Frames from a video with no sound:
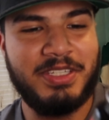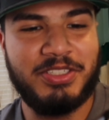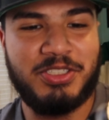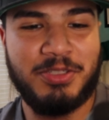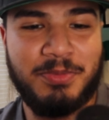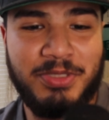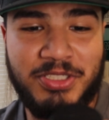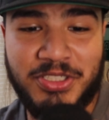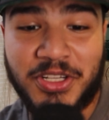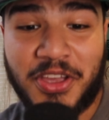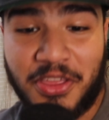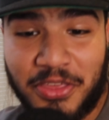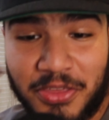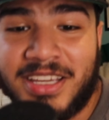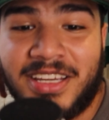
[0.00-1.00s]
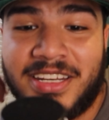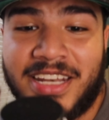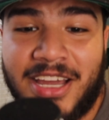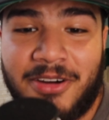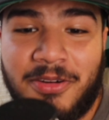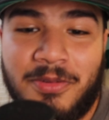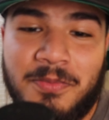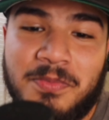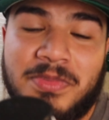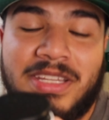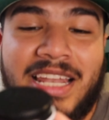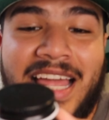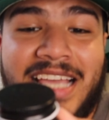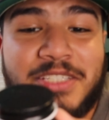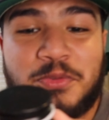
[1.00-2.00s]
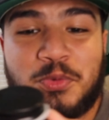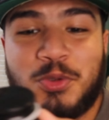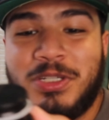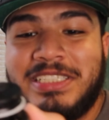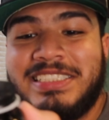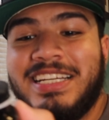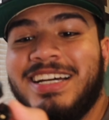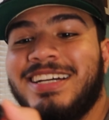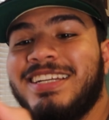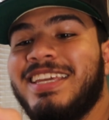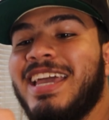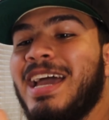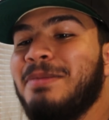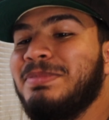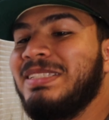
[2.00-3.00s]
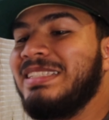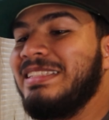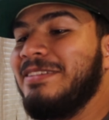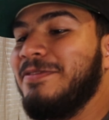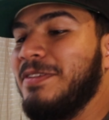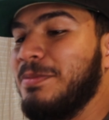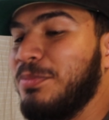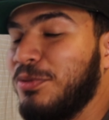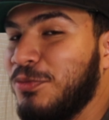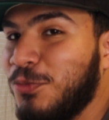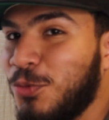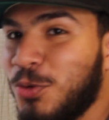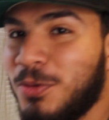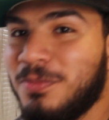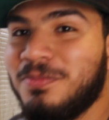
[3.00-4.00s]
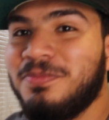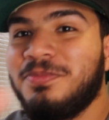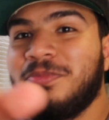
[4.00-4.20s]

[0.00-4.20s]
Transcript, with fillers: it should be shooketh. Now, the last rule is uncap, sniff, and perform.